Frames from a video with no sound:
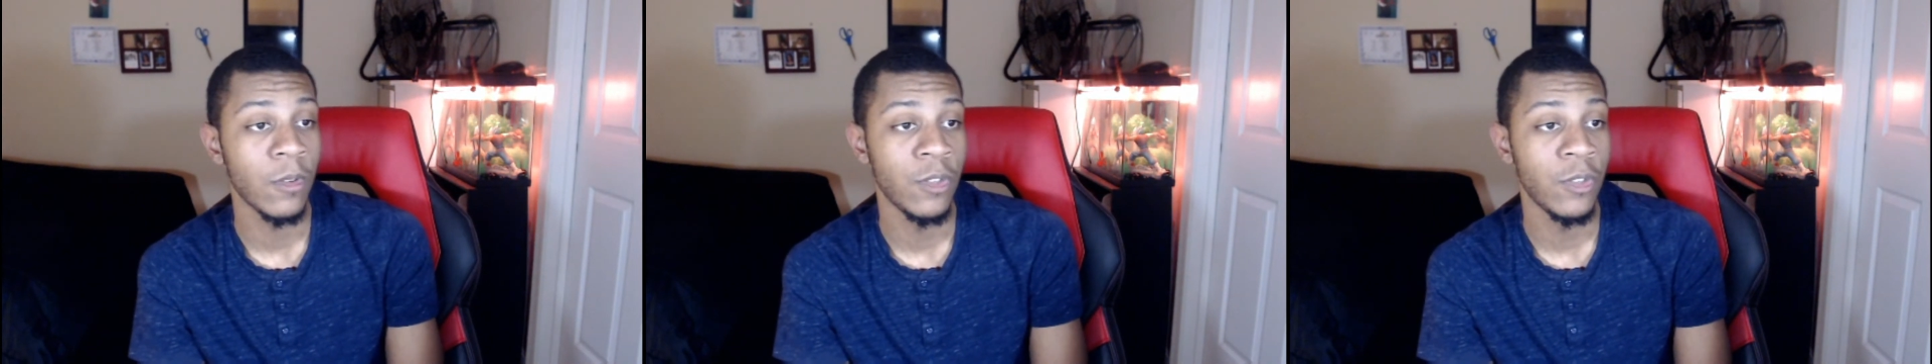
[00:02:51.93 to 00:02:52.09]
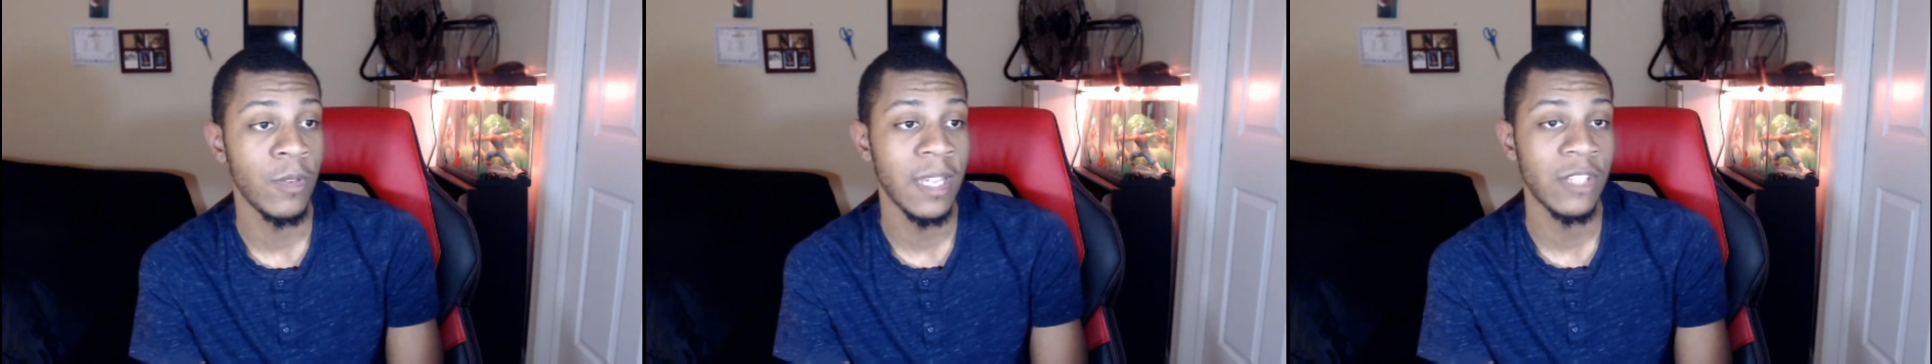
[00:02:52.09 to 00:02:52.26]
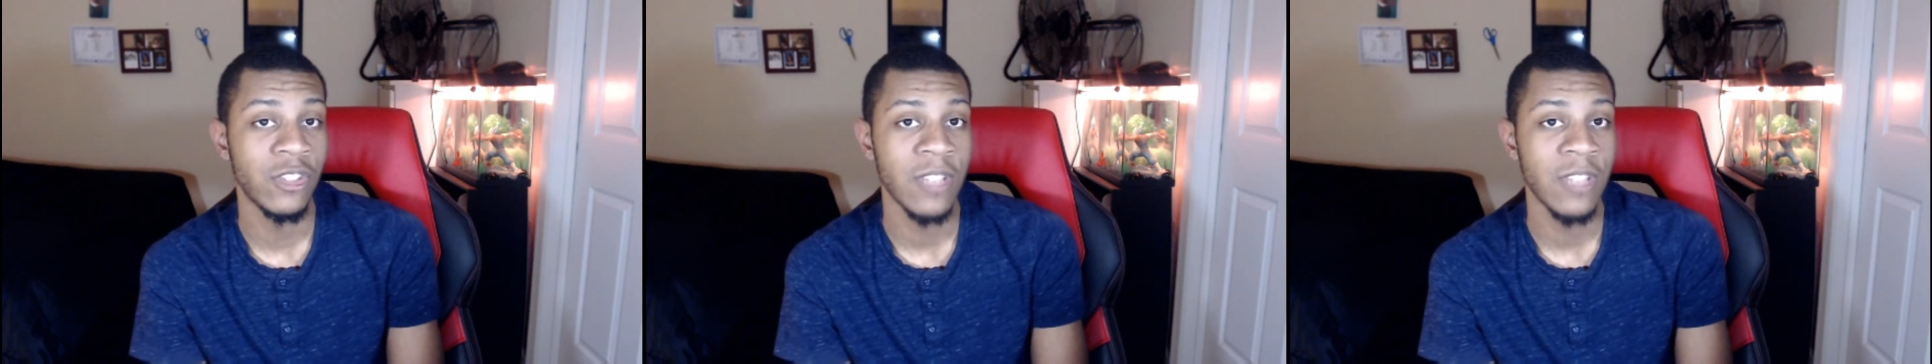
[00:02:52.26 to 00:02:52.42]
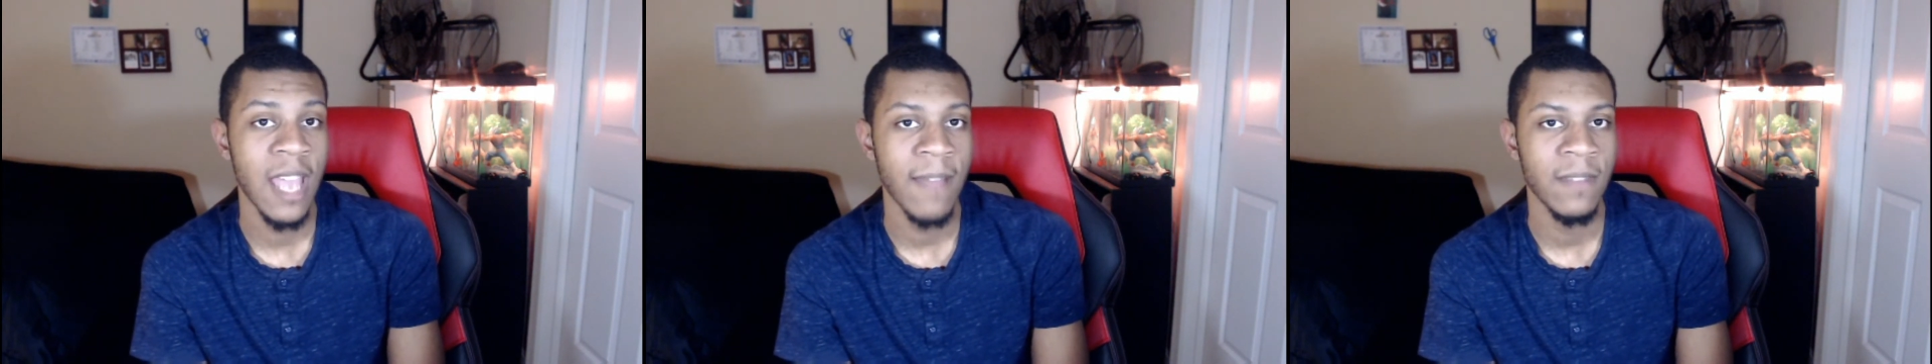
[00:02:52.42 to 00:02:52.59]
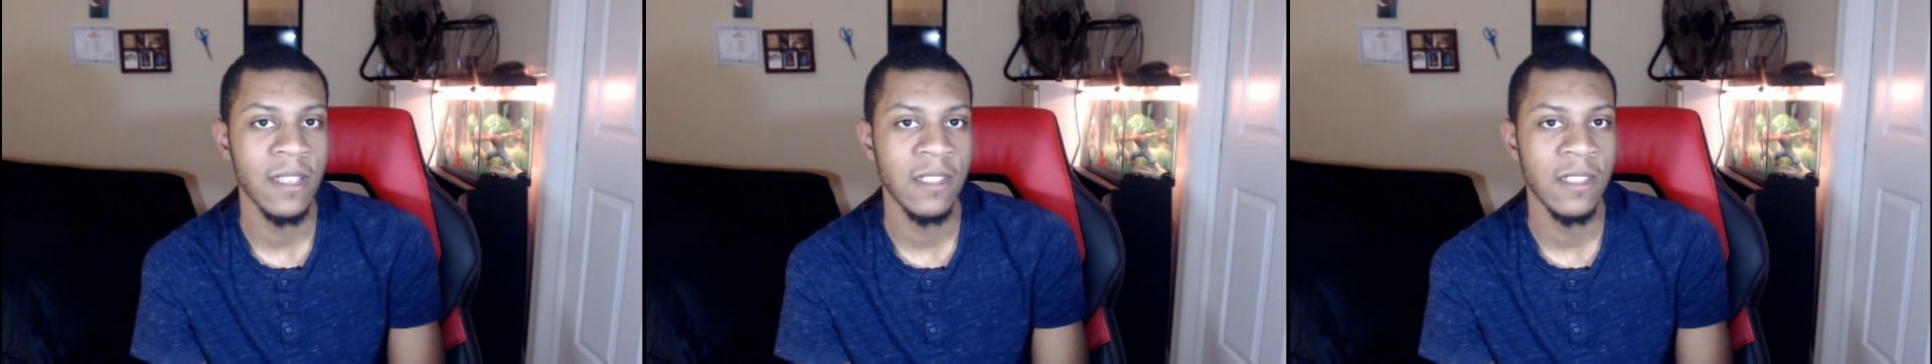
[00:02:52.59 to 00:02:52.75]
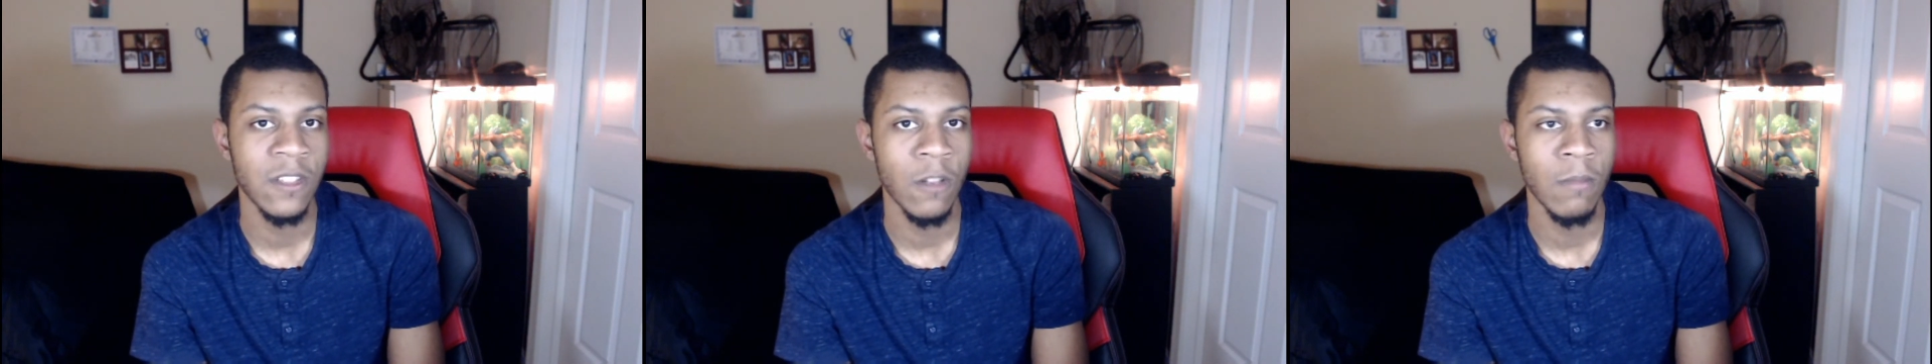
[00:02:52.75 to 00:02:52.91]
You get
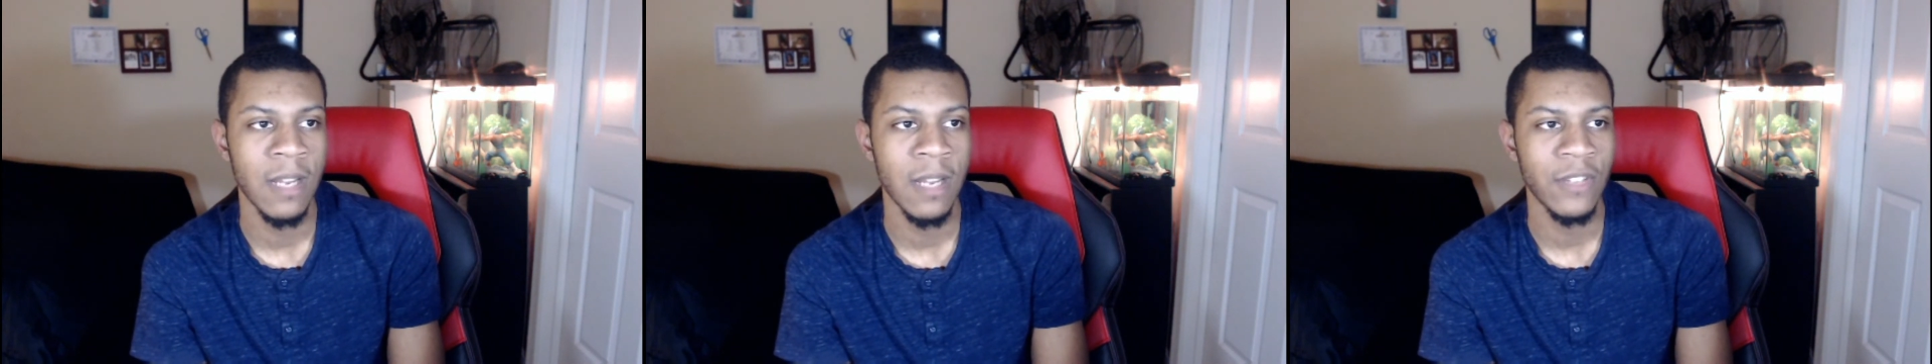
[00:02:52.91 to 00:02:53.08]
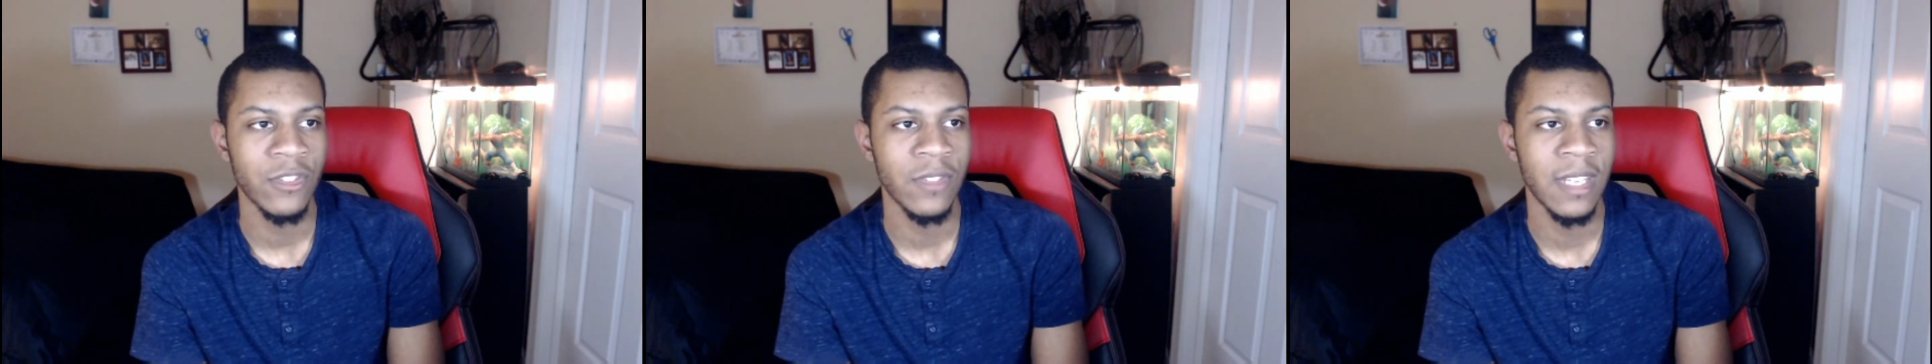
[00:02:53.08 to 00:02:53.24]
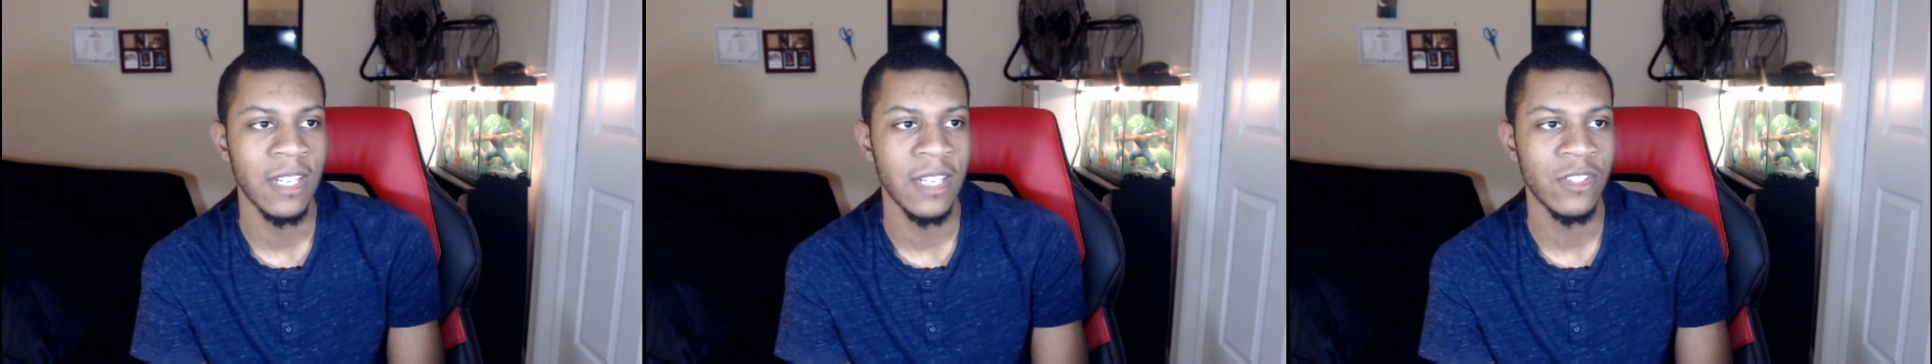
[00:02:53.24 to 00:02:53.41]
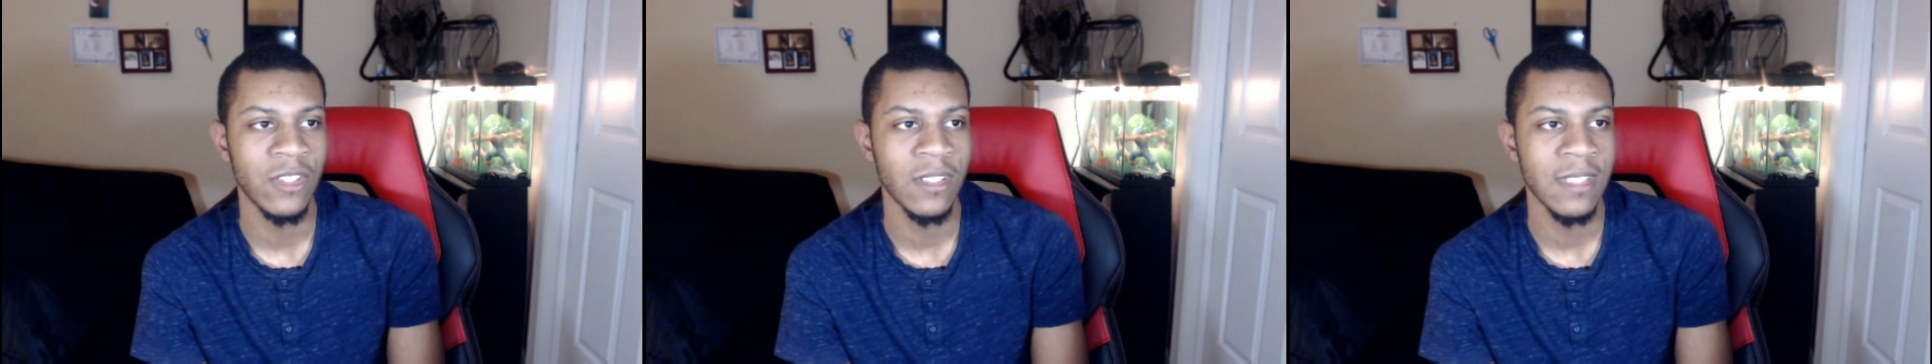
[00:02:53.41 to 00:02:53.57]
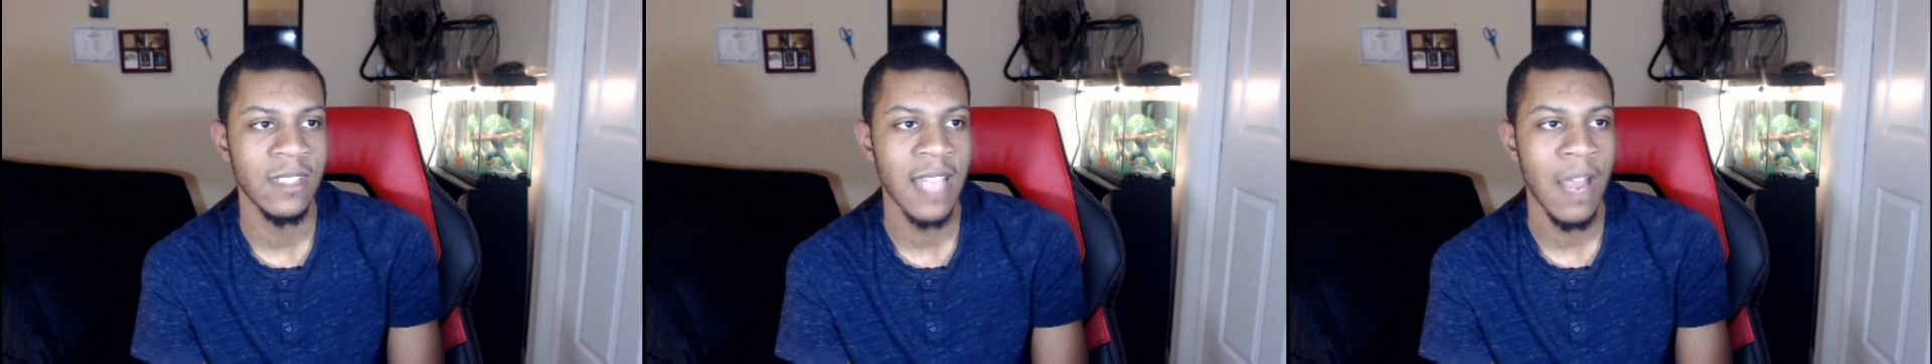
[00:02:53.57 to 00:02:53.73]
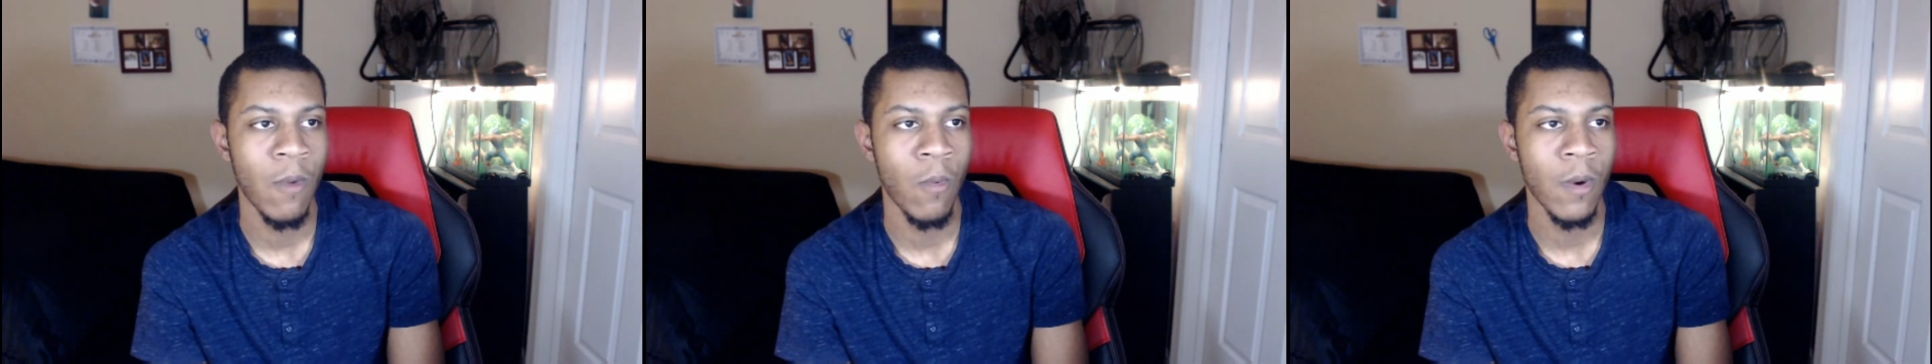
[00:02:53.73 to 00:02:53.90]
shafted so much that it's just
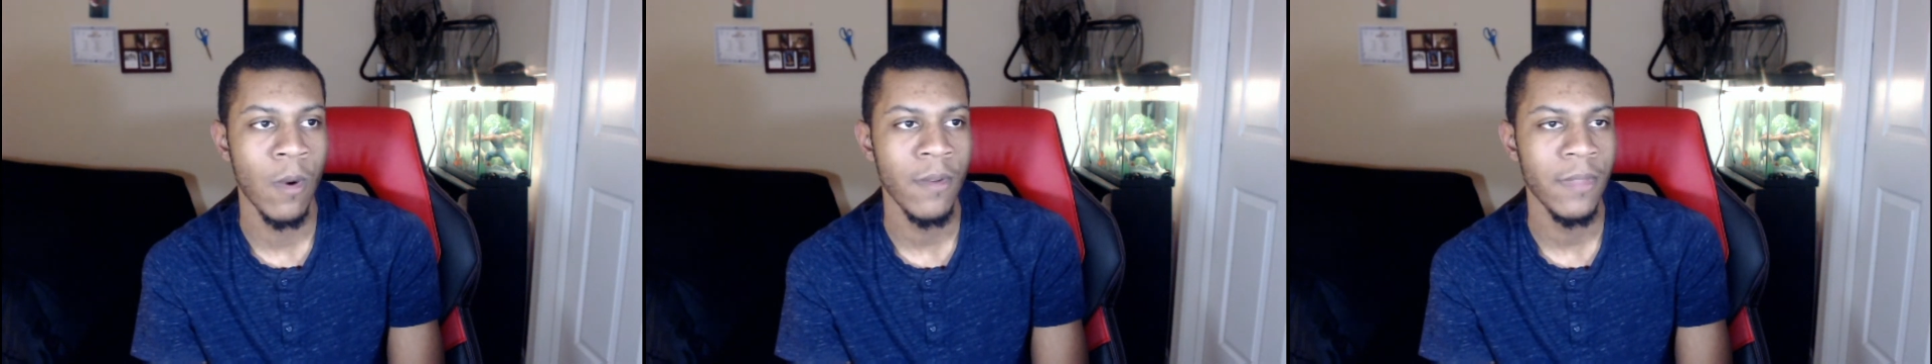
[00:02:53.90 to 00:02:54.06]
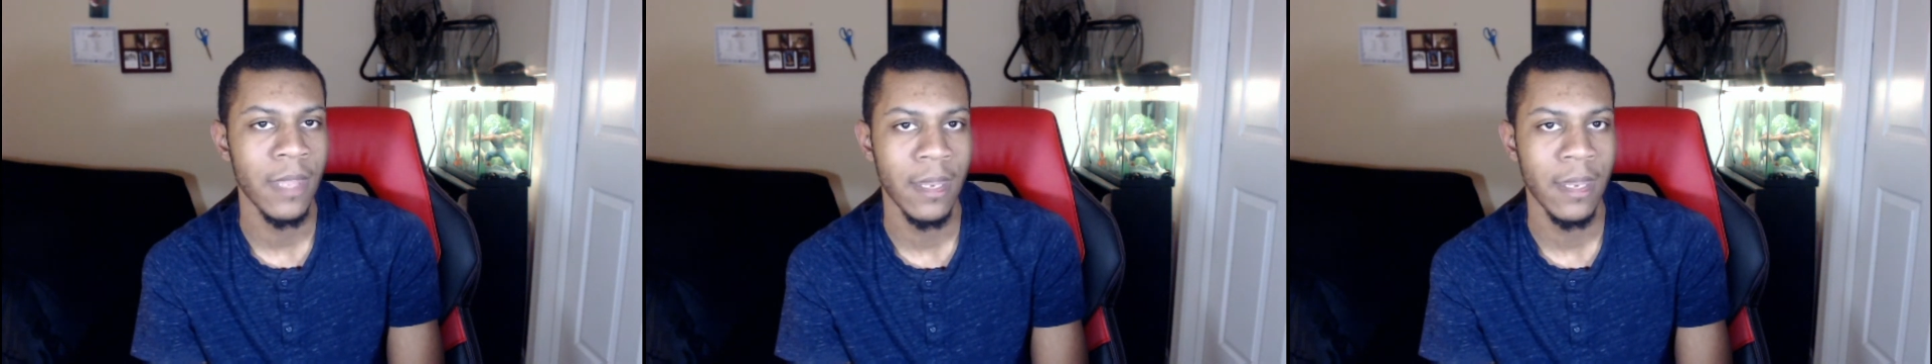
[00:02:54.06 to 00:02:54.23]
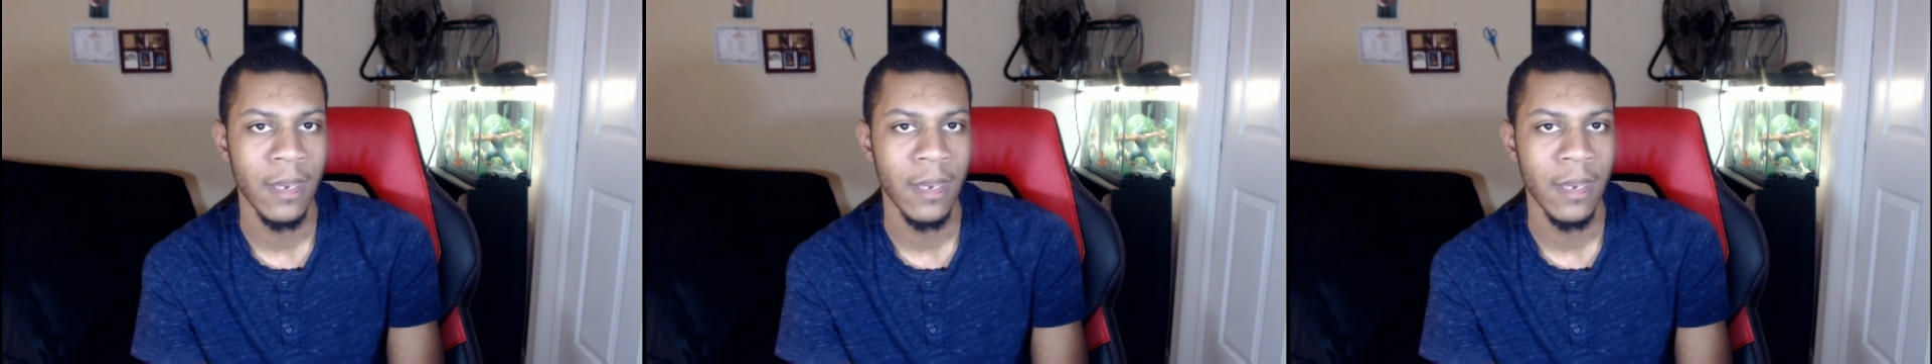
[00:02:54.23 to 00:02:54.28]
not worth it.